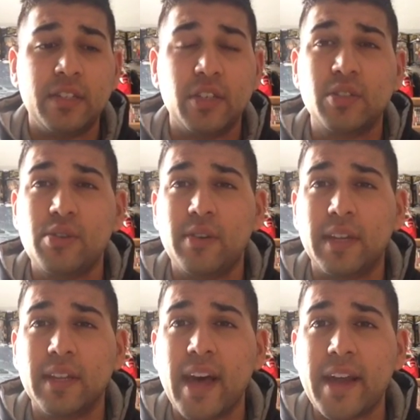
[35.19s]
just so you
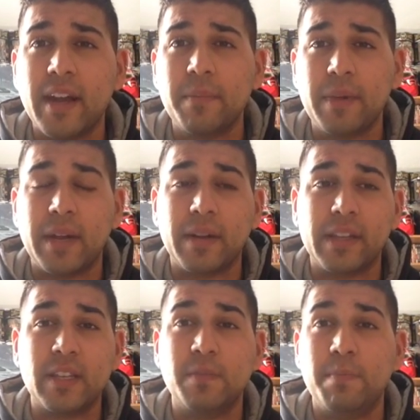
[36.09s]
can line up and at
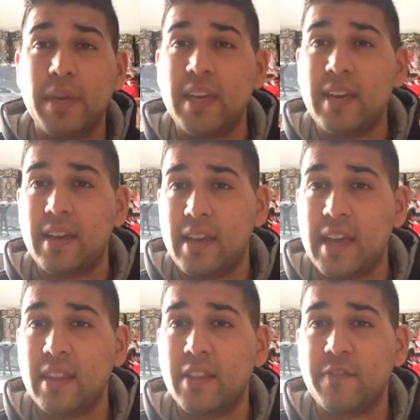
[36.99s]
least be
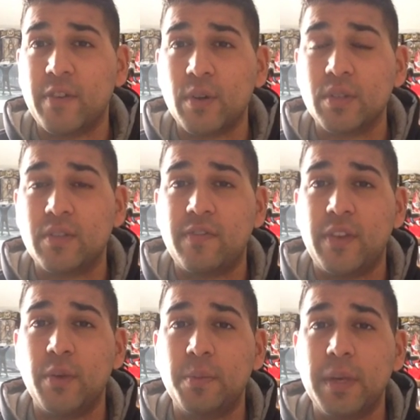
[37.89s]
in the first
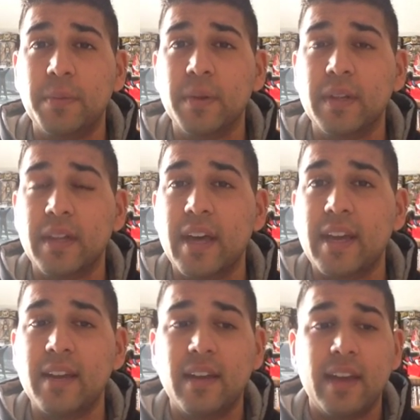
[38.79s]
few people in line.